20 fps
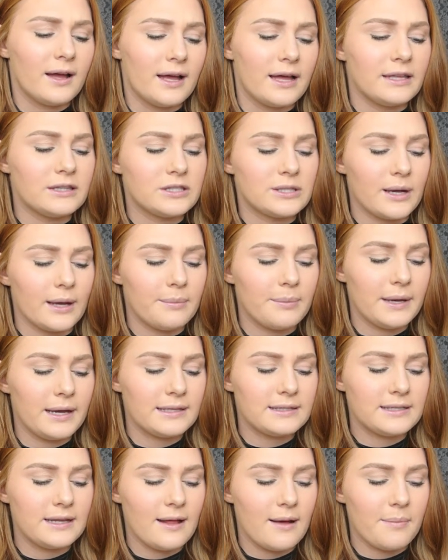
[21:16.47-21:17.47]
And so I
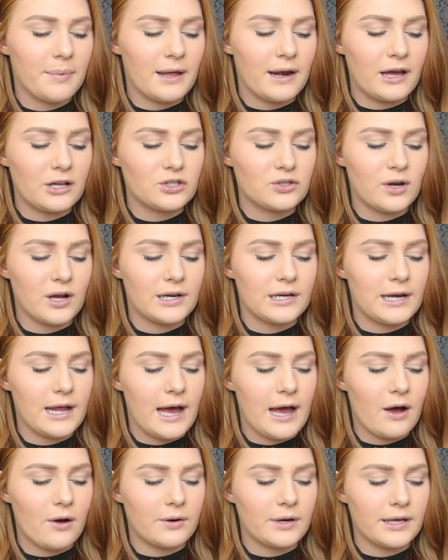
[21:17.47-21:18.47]
picked it up and I tried it
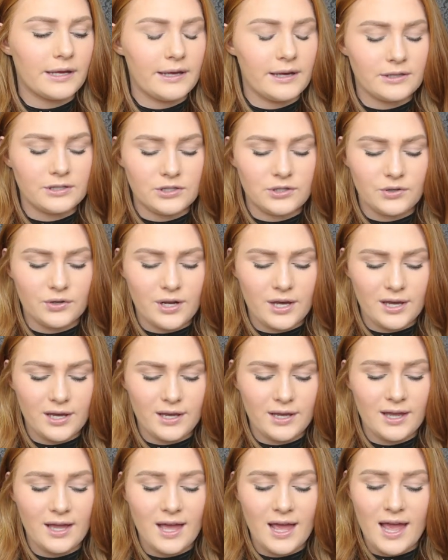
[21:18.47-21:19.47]
out yesterday.